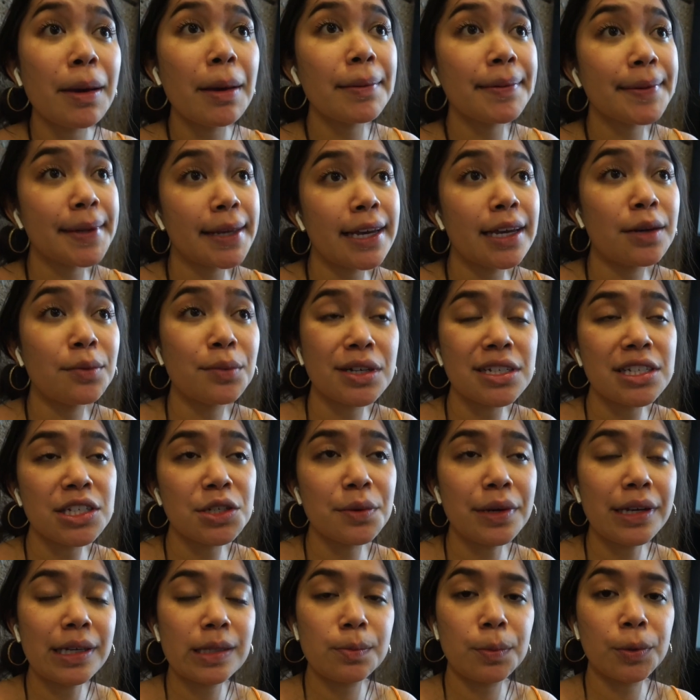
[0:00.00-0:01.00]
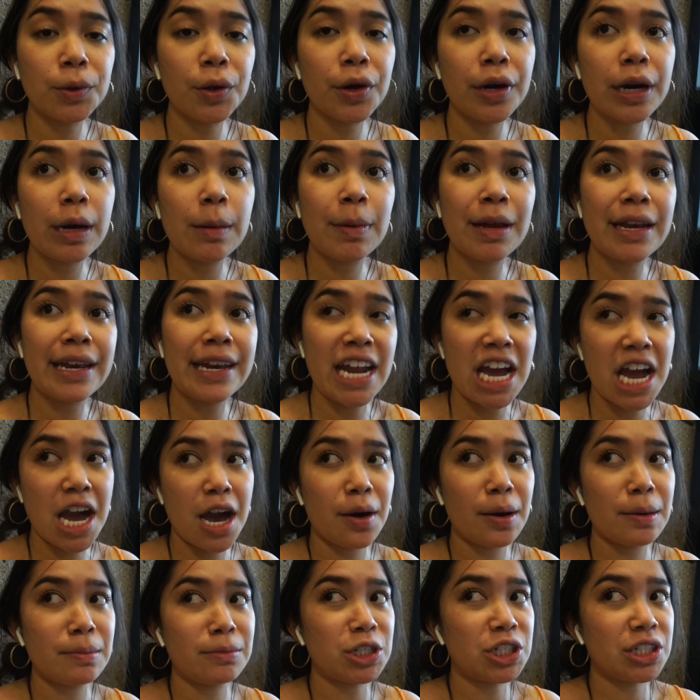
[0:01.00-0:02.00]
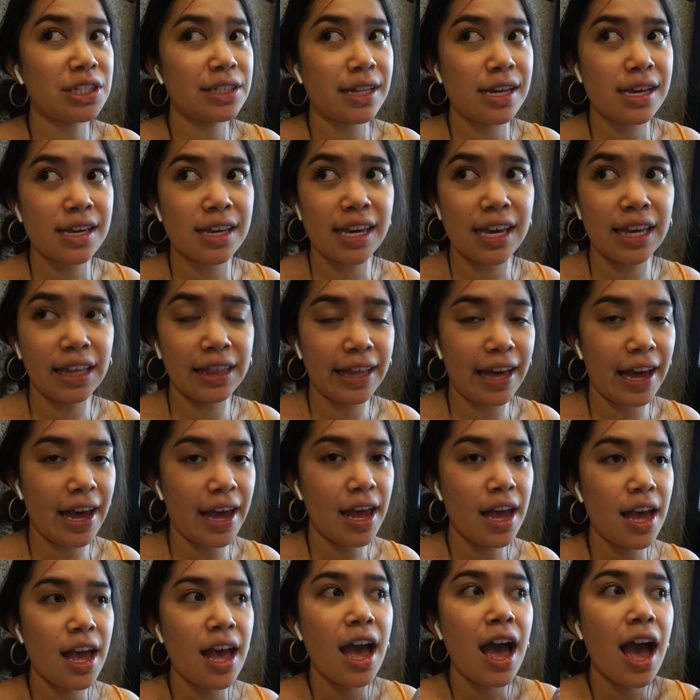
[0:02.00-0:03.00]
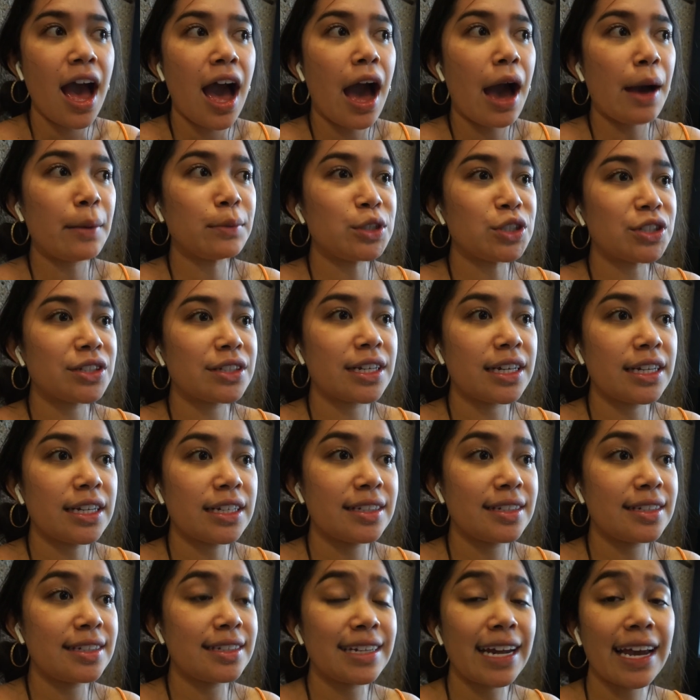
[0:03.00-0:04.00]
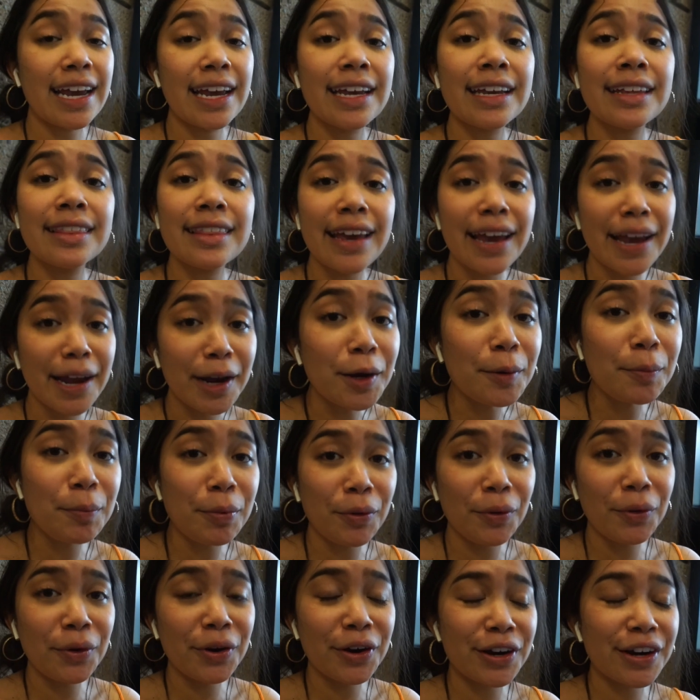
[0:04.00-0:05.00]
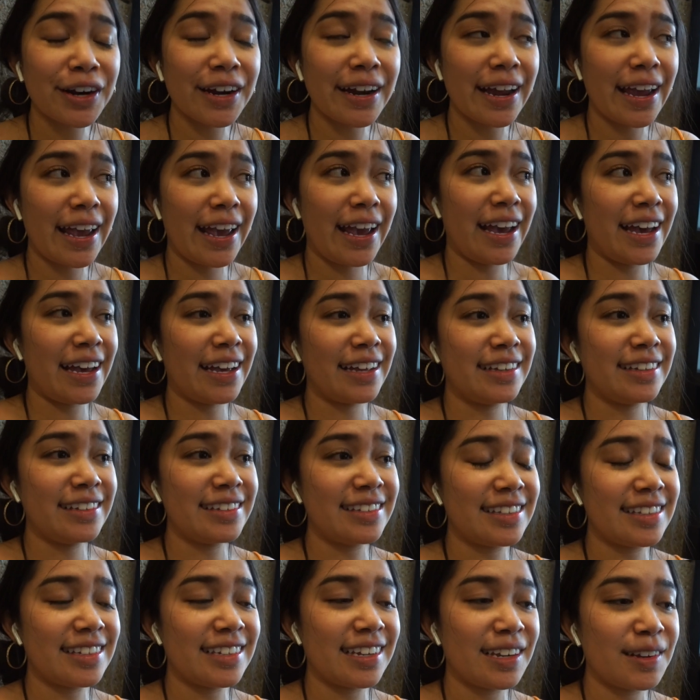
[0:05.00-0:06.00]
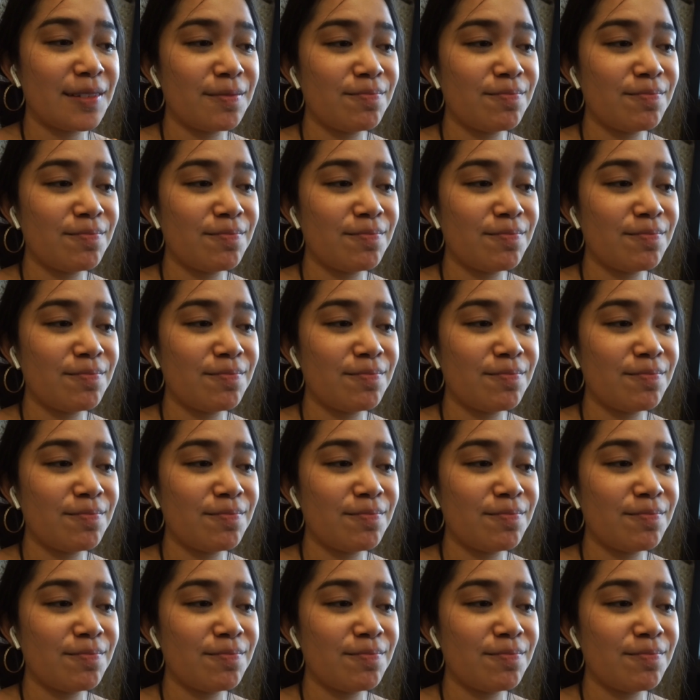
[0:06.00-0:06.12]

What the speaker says: my plan was to explore, but now I'm just thinking that I'm just gonna stay in the airport and